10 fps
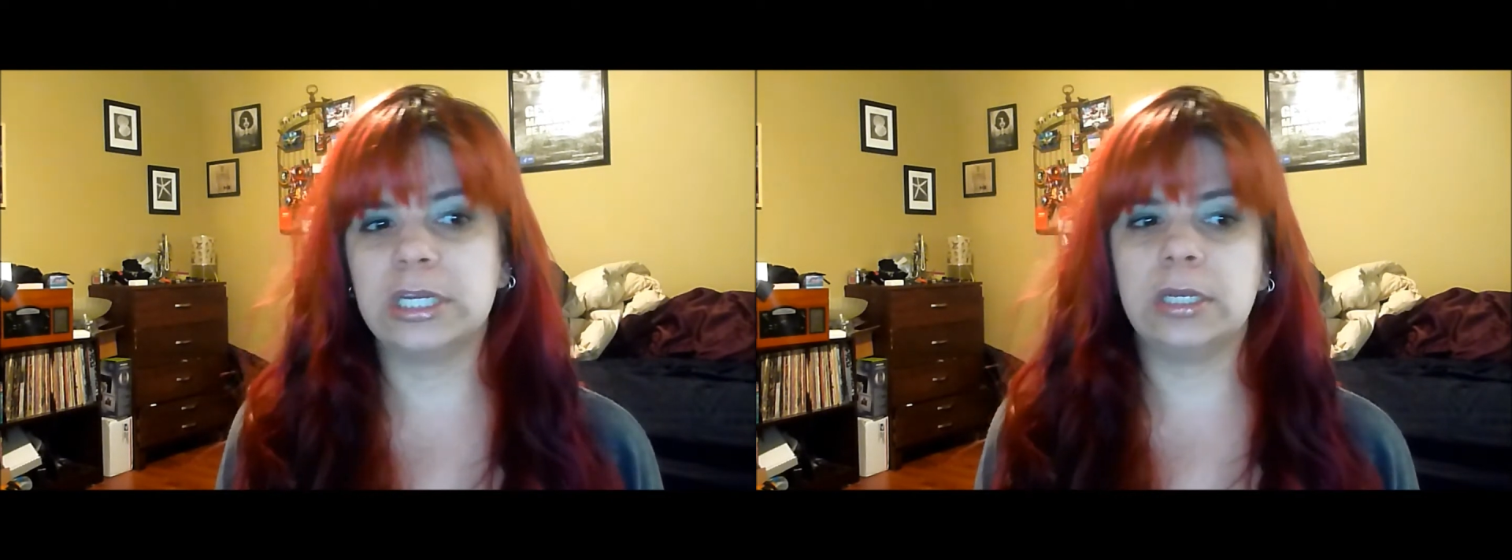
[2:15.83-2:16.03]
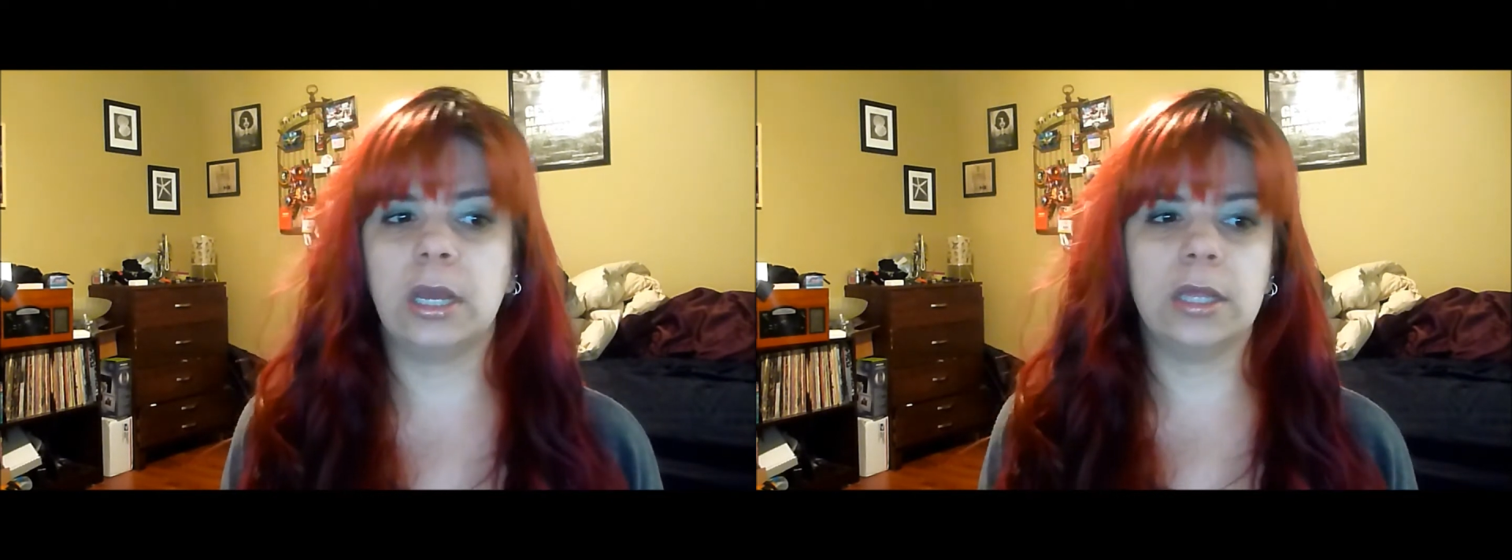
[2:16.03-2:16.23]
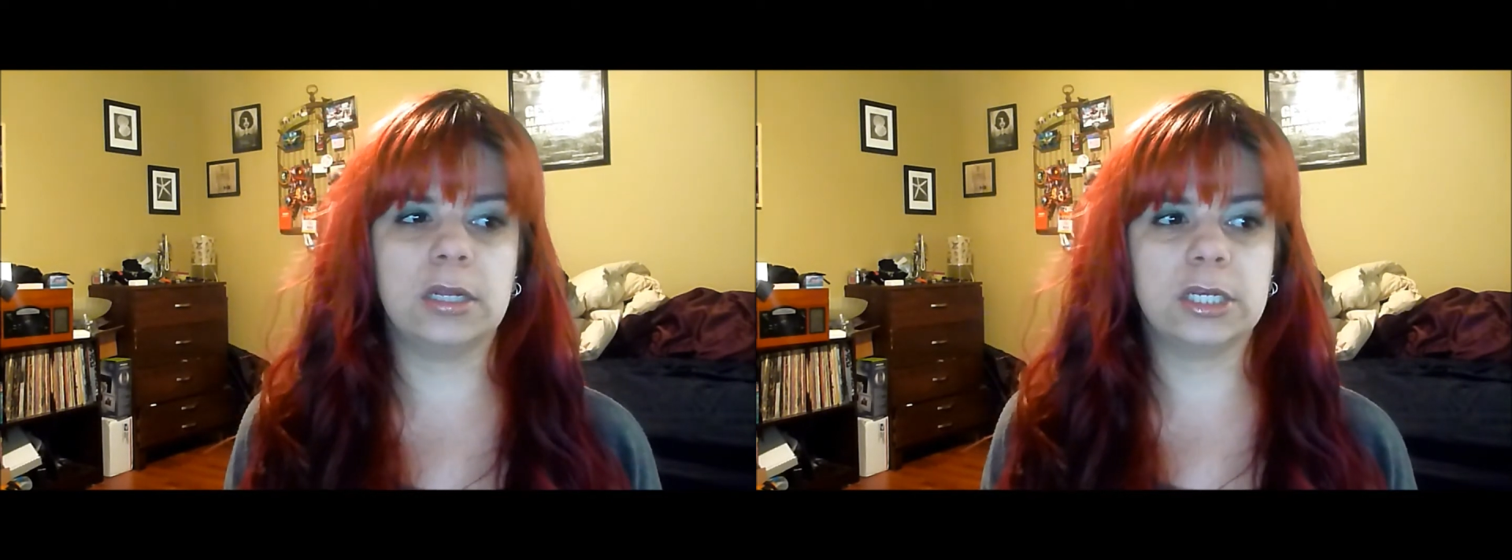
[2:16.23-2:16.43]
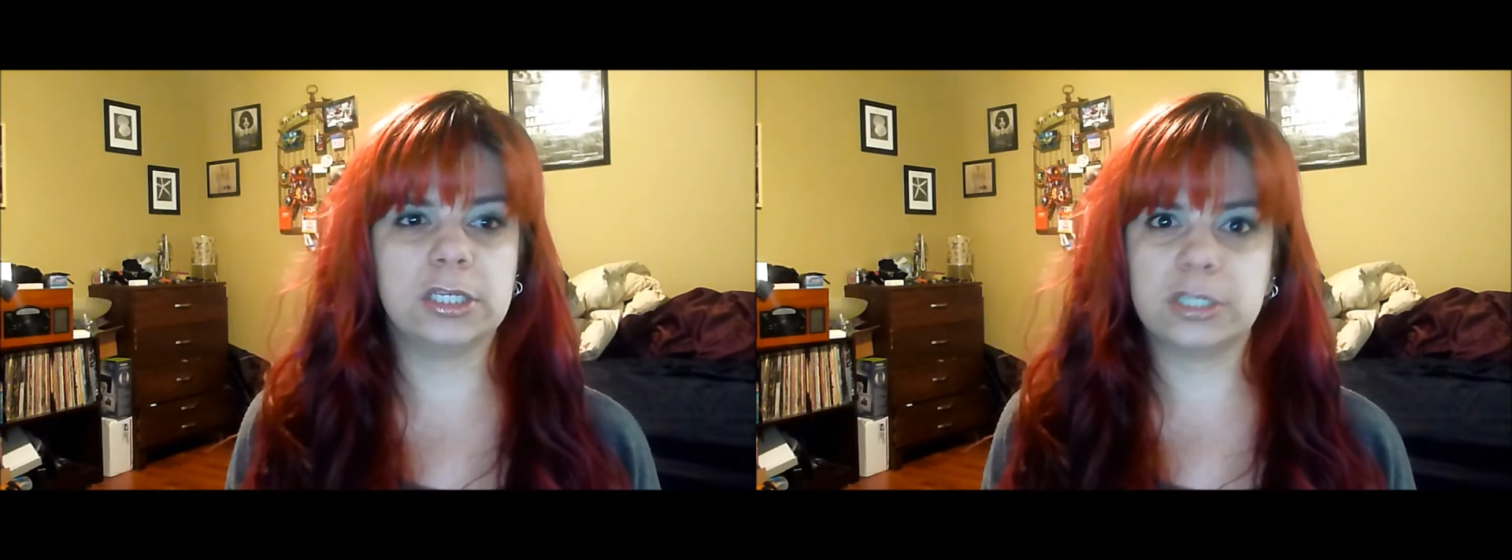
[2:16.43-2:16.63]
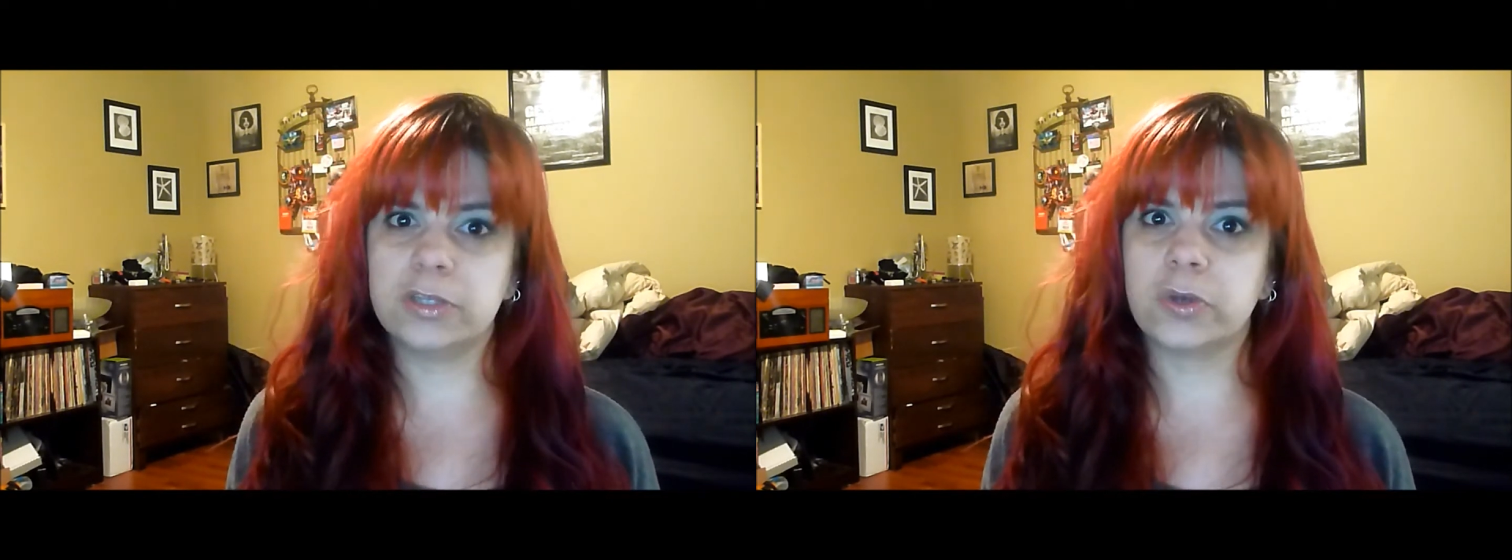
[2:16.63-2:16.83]
and
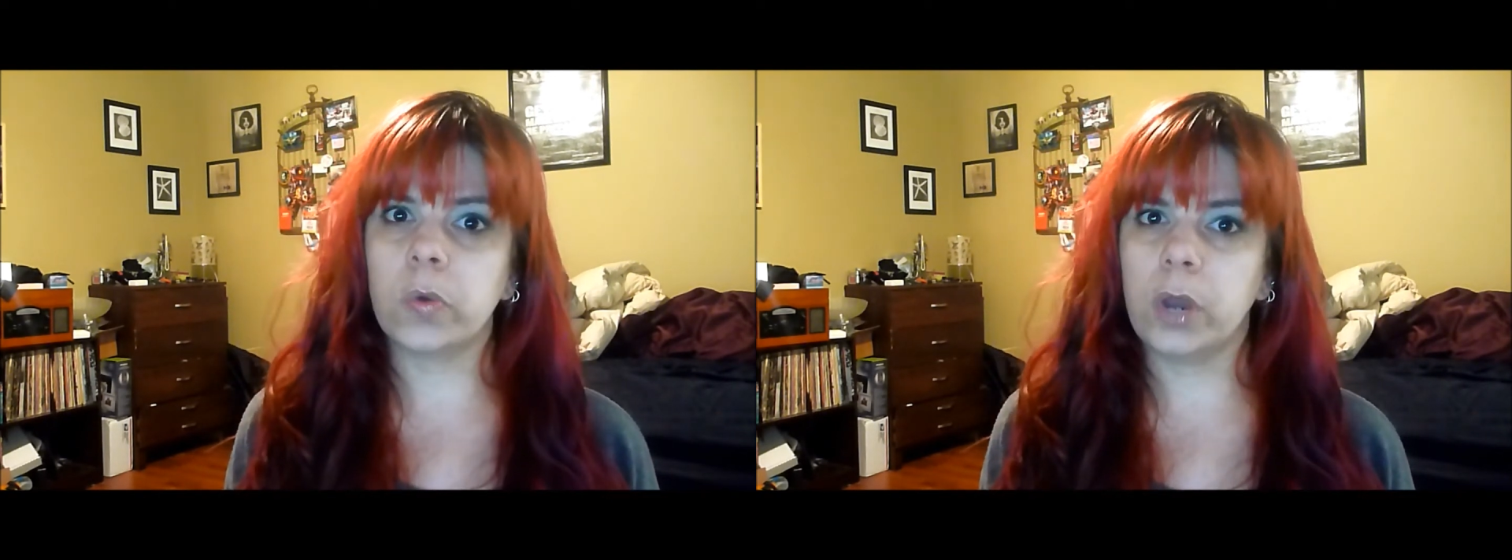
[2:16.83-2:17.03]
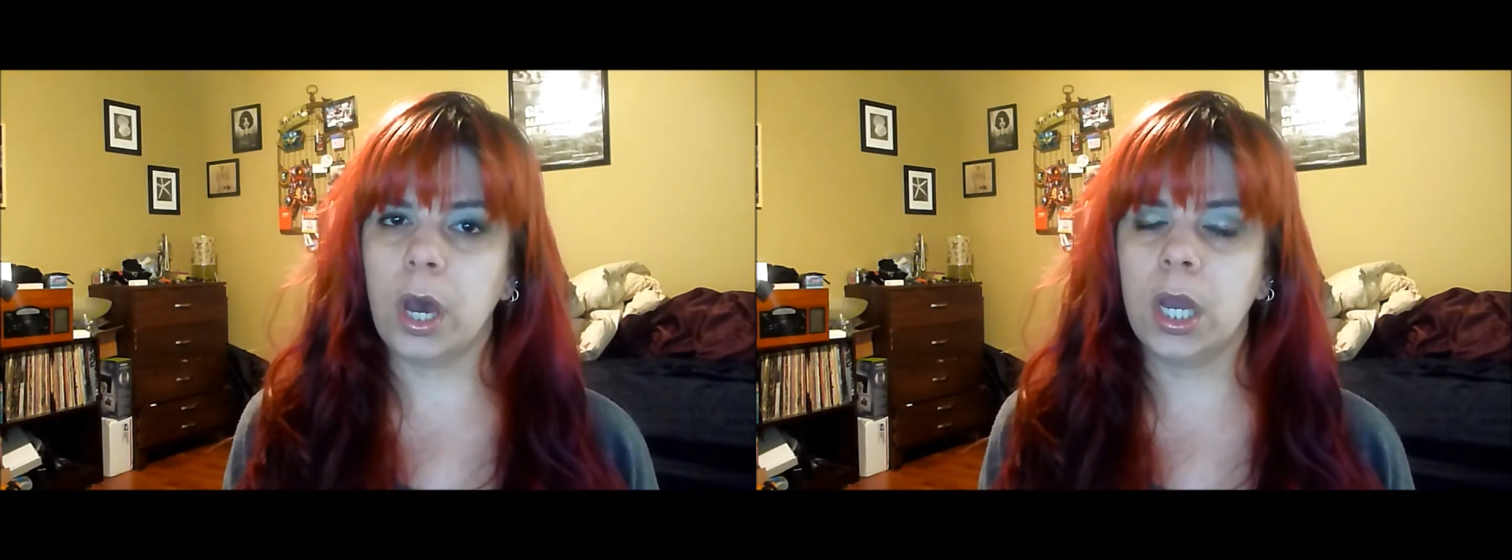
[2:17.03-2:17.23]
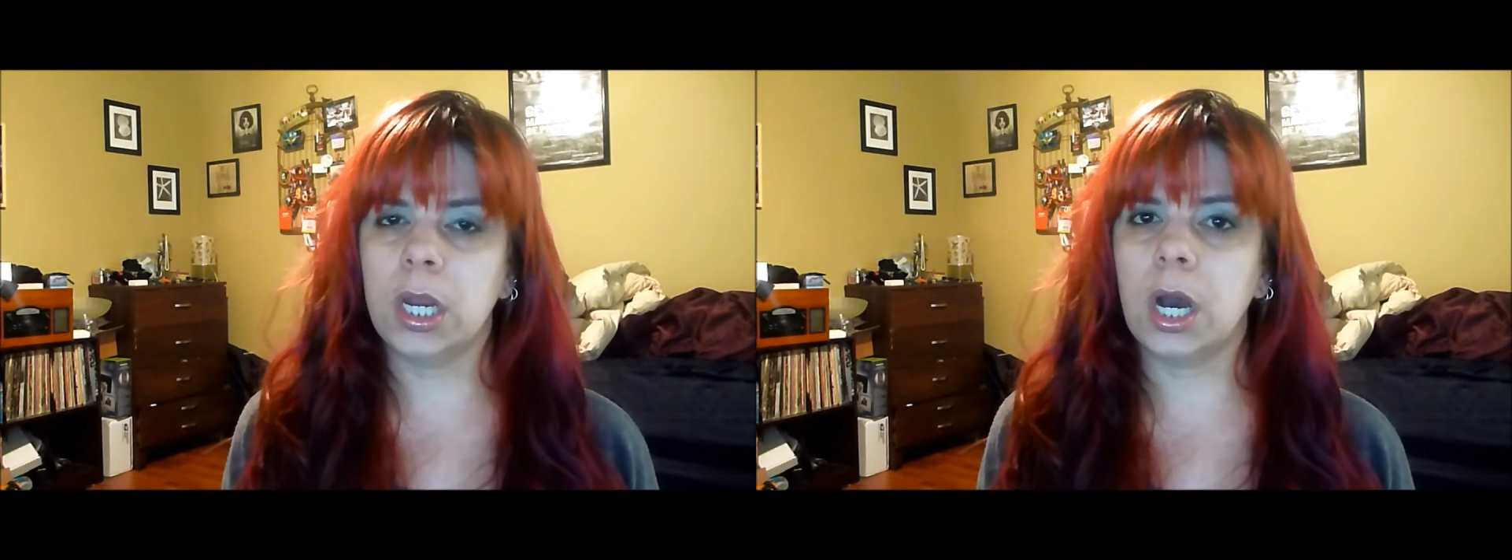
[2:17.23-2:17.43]
since 09,